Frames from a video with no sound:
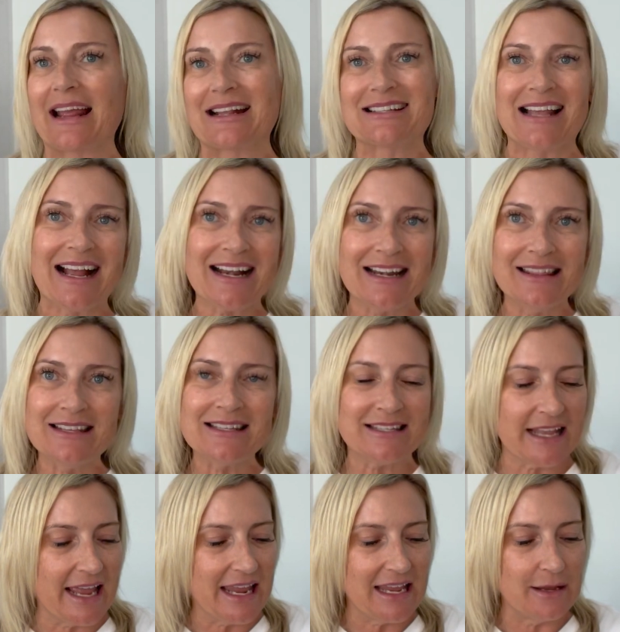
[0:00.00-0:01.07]
Exactly the
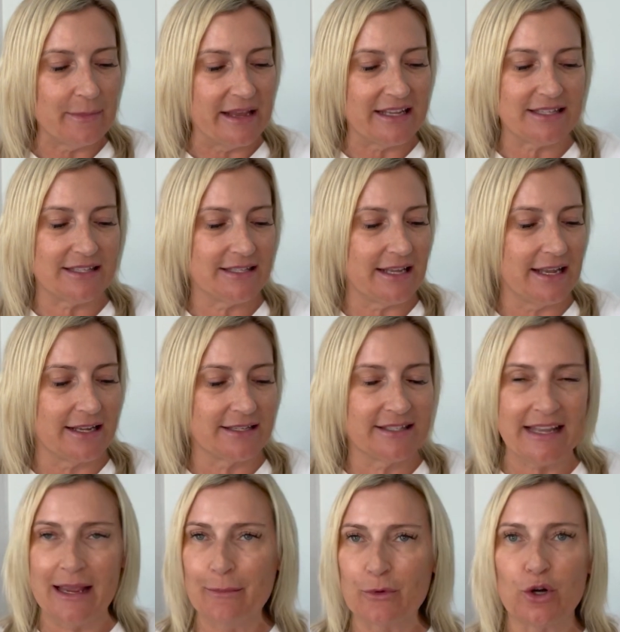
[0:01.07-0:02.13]
same. It's the
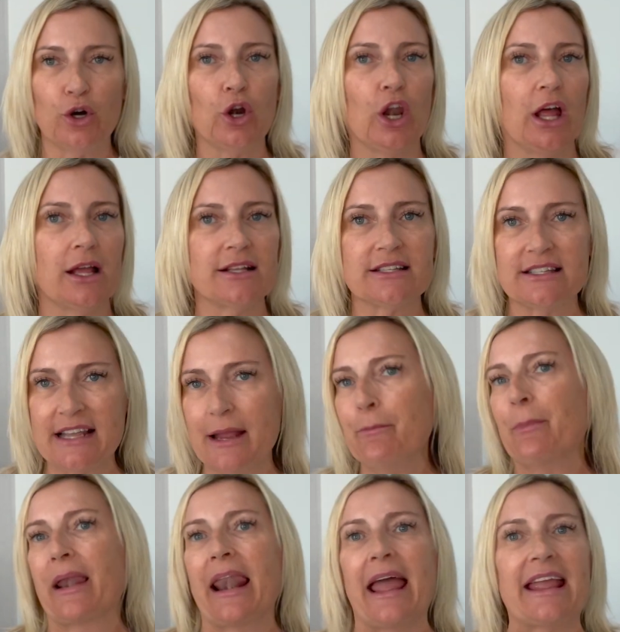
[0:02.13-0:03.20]
same colour,
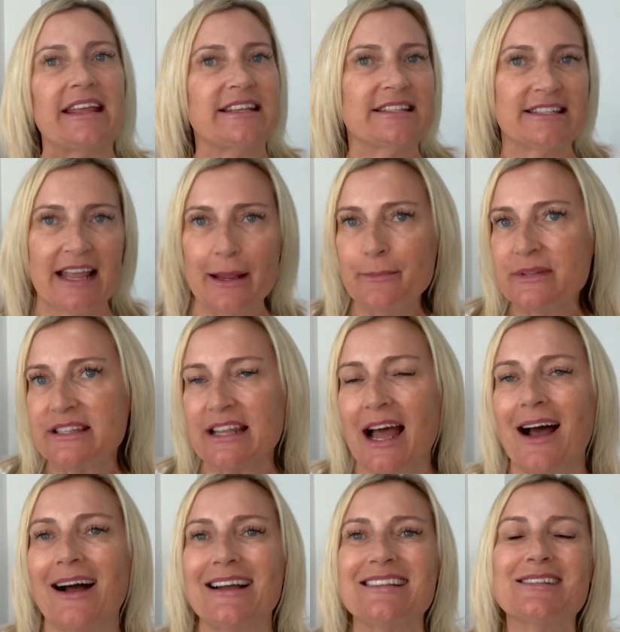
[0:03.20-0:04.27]
same place, same
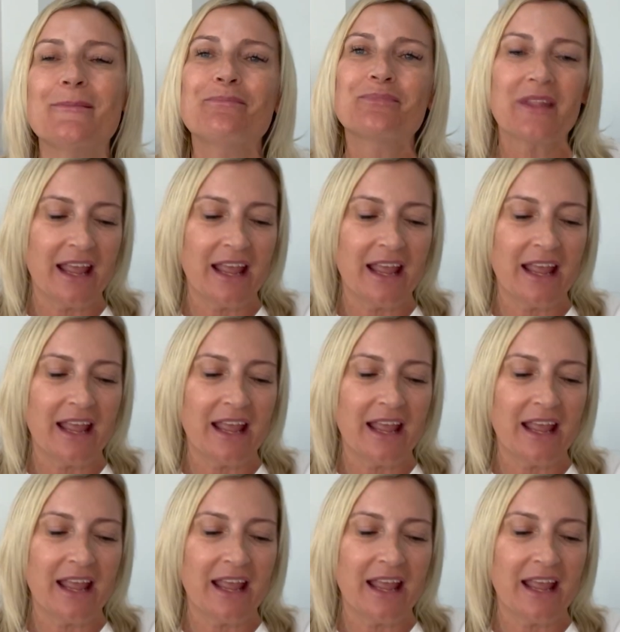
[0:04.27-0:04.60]
size.